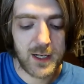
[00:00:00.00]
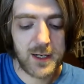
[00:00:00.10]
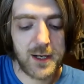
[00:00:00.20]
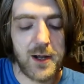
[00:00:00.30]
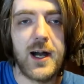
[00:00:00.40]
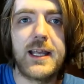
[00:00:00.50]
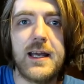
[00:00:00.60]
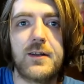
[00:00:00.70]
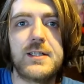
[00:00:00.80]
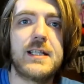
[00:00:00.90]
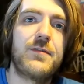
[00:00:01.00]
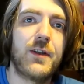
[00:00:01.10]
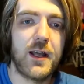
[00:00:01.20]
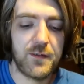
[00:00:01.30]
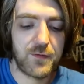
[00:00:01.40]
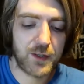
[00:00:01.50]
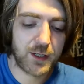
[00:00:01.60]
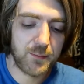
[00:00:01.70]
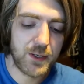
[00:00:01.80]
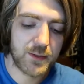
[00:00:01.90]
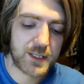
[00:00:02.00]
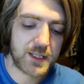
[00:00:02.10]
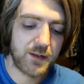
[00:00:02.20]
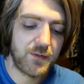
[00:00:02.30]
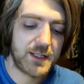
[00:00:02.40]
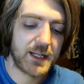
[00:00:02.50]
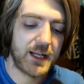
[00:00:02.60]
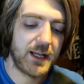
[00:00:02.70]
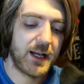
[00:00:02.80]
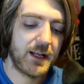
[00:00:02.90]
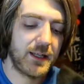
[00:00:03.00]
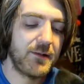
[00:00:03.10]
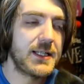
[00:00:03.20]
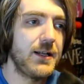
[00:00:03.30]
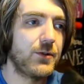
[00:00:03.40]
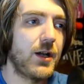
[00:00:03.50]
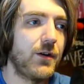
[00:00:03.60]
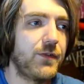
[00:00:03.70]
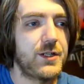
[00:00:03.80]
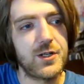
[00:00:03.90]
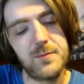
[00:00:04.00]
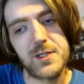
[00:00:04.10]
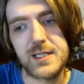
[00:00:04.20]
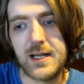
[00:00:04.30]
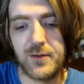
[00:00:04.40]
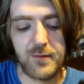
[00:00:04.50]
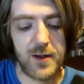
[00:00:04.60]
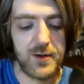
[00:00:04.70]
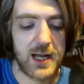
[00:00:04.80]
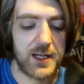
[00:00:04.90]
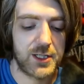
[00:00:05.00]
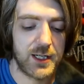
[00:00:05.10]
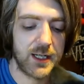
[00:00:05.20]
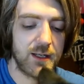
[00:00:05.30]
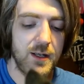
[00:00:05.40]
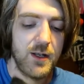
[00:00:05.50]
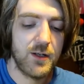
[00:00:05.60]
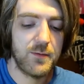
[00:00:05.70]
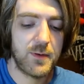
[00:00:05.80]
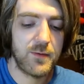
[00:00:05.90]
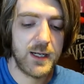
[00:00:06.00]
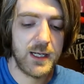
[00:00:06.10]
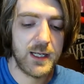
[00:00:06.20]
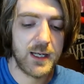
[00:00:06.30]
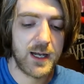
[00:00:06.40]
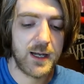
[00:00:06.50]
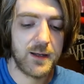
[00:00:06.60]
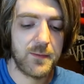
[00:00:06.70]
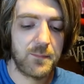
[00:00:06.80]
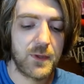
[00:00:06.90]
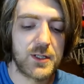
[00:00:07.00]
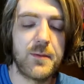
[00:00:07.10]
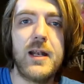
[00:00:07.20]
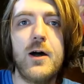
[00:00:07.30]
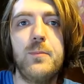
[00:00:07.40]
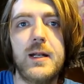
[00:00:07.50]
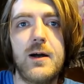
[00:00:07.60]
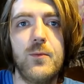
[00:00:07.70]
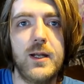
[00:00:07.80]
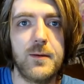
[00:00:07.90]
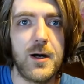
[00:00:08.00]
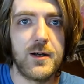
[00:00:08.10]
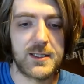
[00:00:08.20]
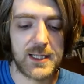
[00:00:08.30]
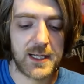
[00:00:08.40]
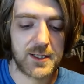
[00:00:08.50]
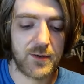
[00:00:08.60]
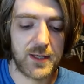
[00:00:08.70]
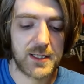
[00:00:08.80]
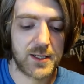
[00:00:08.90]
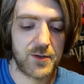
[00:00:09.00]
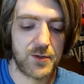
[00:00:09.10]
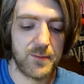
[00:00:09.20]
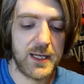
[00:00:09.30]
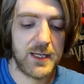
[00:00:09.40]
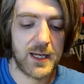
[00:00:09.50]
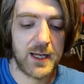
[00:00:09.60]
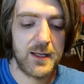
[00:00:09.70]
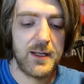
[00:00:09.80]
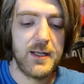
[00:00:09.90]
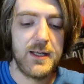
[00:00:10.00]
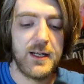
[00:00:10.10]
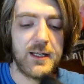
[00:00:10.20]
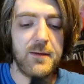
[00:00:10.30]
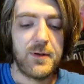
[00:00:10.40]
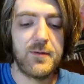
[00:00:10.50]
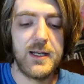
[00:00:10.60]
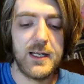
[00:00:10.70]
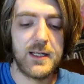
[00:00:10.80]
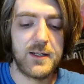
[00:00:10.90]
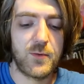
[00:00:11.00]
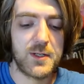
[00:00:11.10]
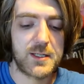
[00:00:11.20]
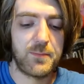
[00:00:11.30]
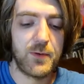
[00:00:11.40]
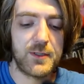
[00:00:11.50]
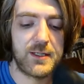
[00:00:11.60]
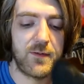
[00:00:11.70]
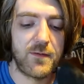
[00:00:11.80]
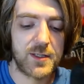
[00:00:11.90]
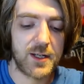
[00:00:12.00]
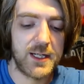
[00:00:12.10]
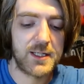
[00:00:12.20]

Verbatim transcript: I don't know, I get because it's for like for the commute and stuff, isn't it? Uh, there is a little coffee shop just down the road actually. we have been really, because uh, I've been helping out Wycombe Arts Centre on their social media, and they've been really quite supportive of us on